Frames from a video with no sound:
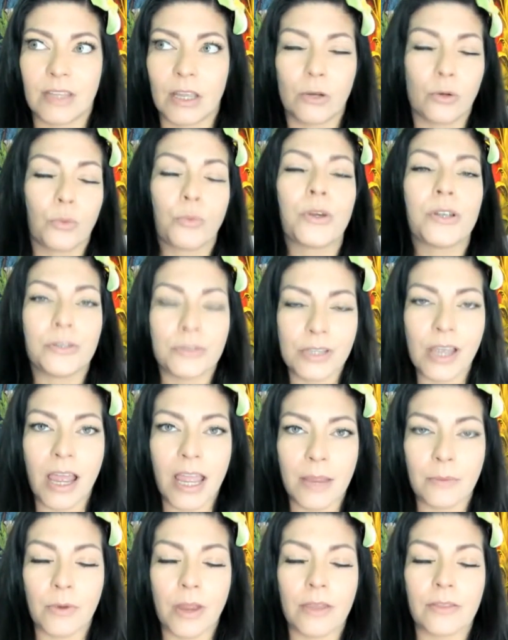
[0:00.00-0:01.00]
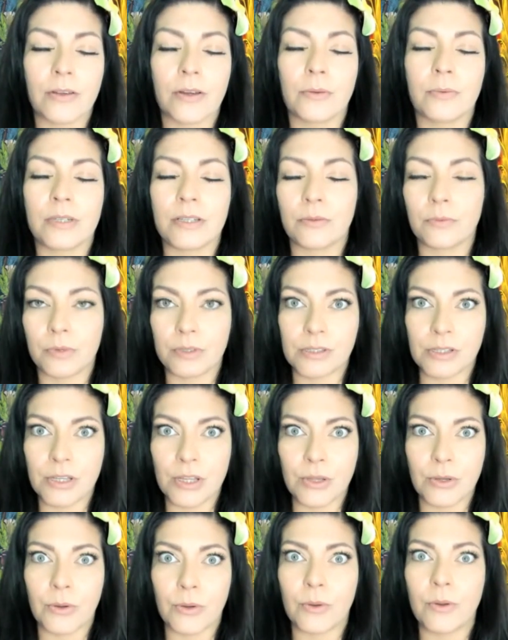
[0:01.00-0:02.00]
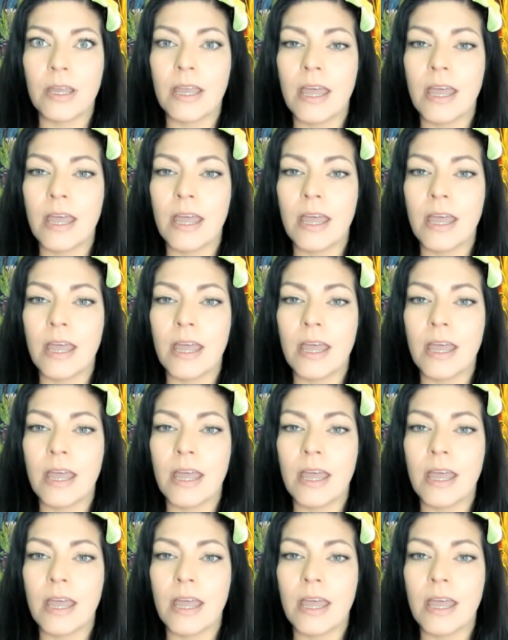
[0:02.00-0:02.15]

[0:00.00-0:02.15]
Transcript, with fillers: or real time rather, when it was new.